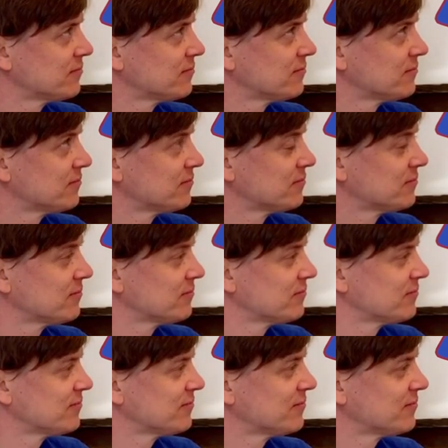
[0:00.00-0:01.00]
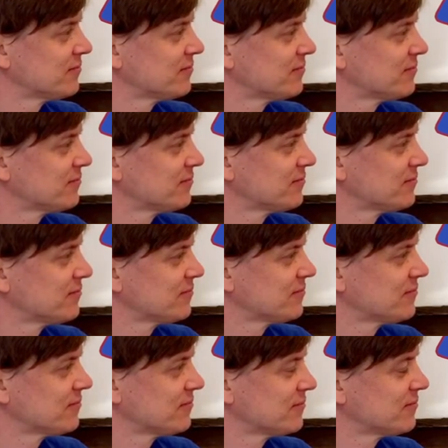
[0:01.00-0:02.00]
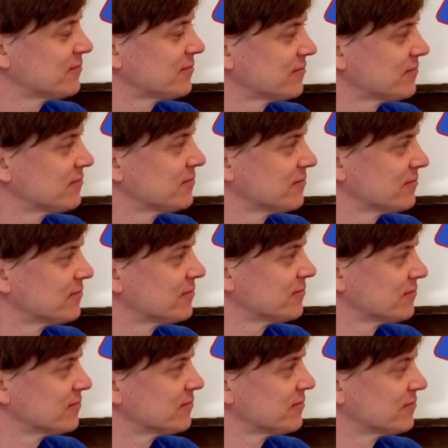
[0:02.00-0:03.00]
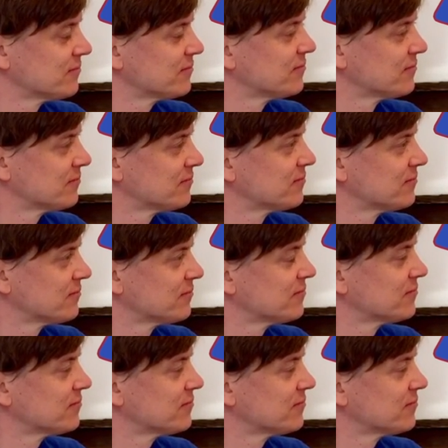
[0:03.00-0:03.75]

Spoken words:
[no speech]